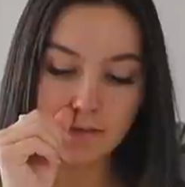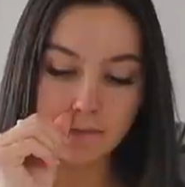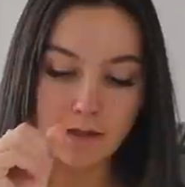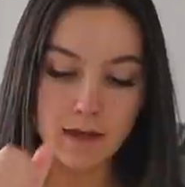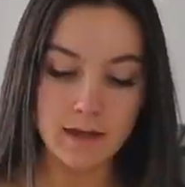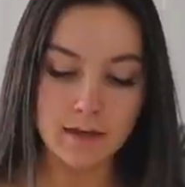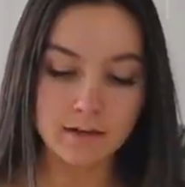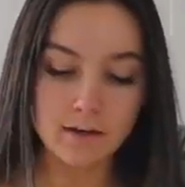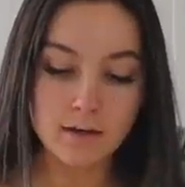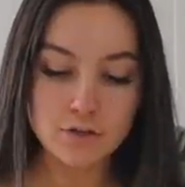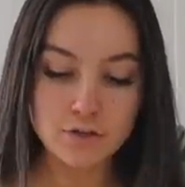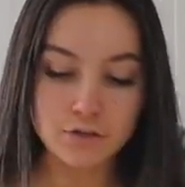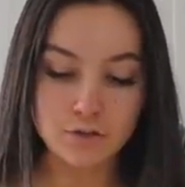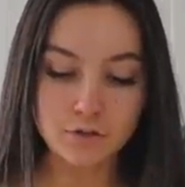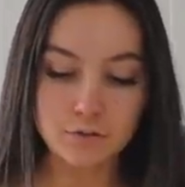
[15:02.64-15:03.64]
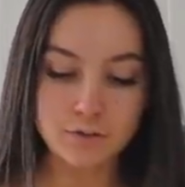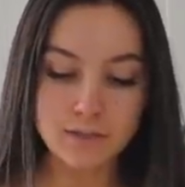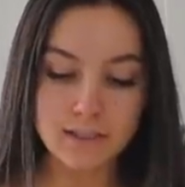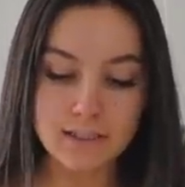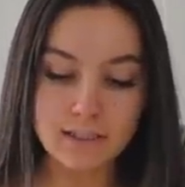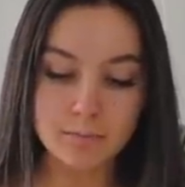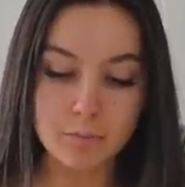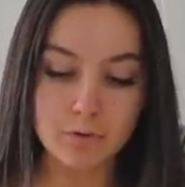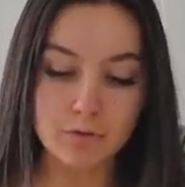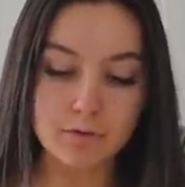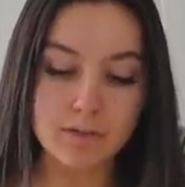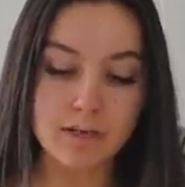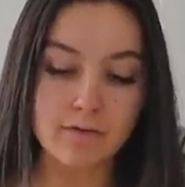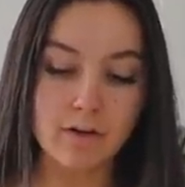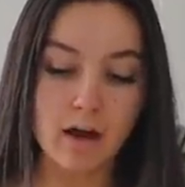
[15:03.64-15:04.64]
And then 2
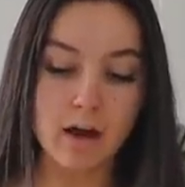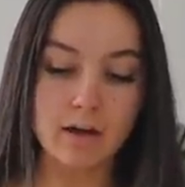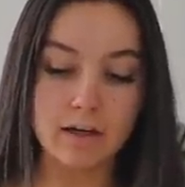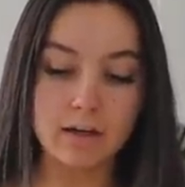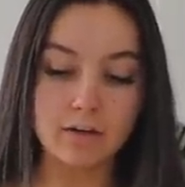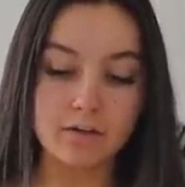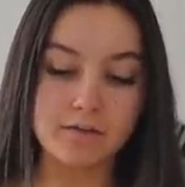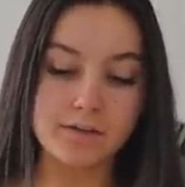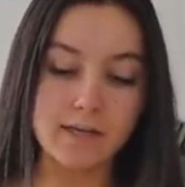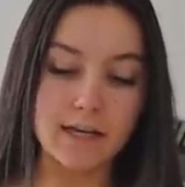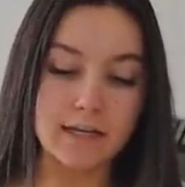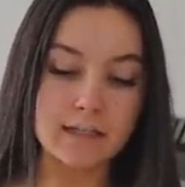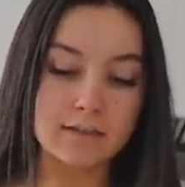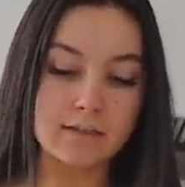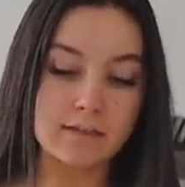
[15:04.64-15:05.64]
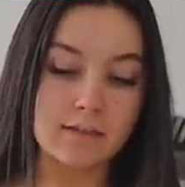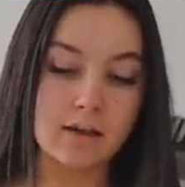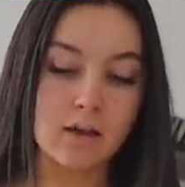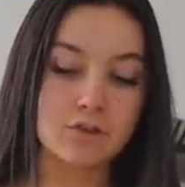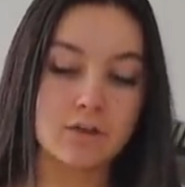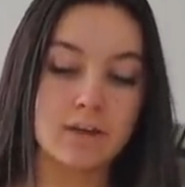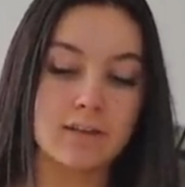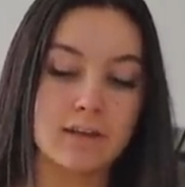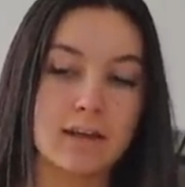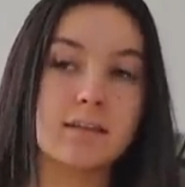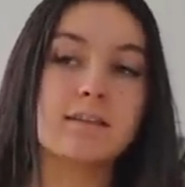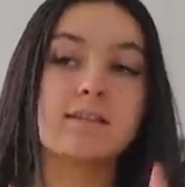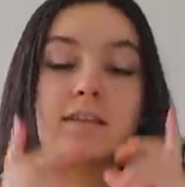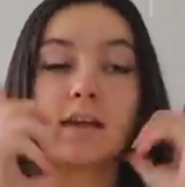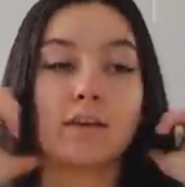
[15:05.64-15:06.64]
teaspoons of honey or dates. So I think
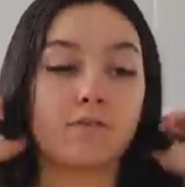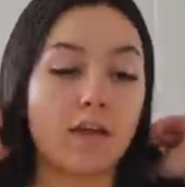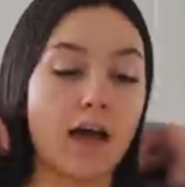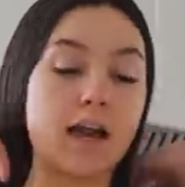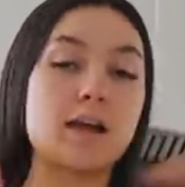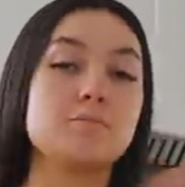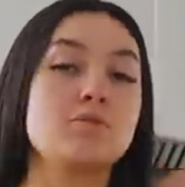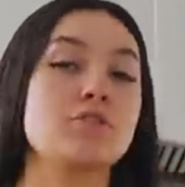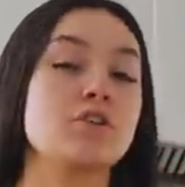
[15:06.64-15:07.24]
instead of that, I'm